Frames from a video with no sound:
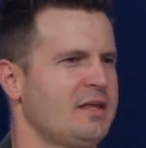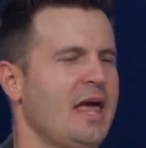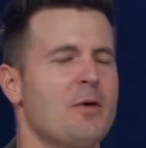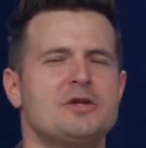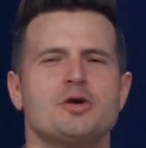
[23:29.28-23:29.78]

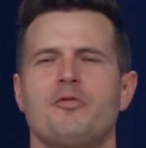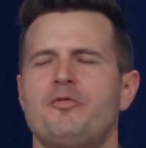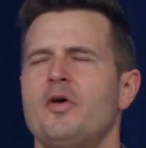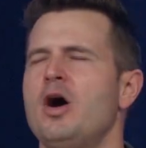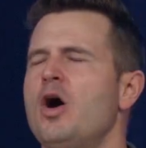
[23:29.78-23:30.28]
Can't wait till
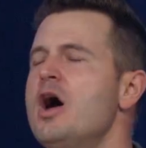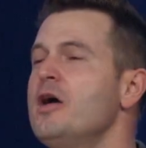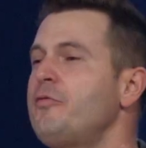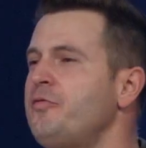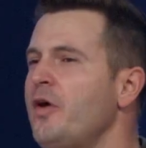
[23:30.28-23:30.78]
fall.
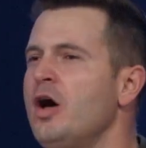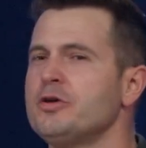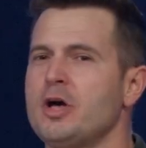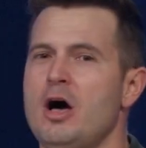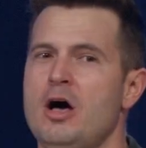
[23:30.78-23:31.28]
If
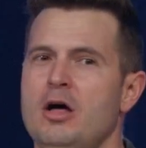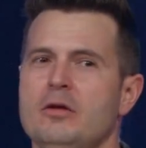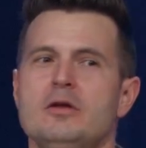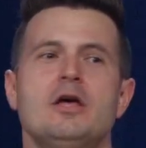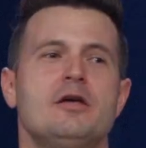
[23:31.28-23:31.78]
fall,
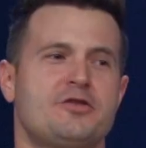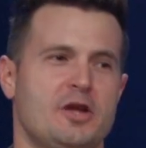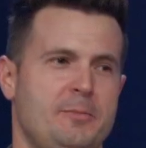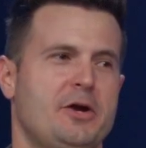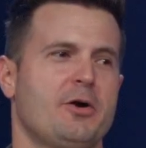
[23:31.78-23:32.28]
y'all, it's
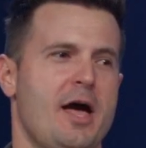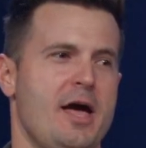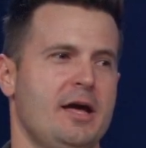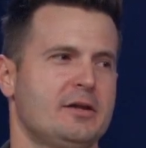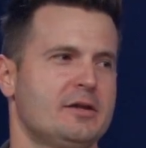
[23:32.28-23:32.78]
going to be
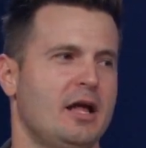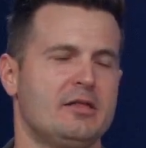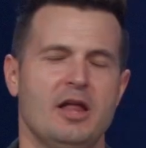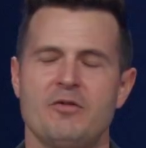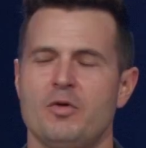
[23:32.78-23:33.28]
great. I
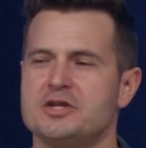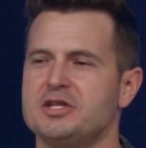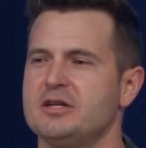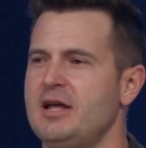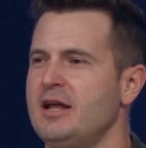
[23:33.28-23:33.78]
love
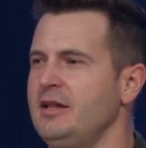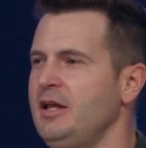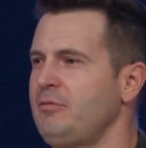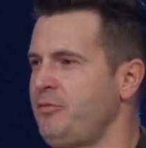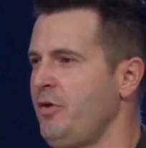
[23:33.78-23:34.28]
watching dead
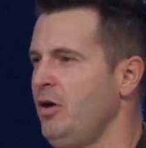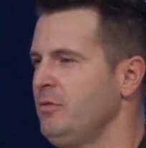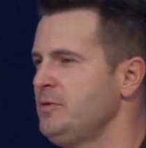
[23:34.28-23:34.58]
leaves fall.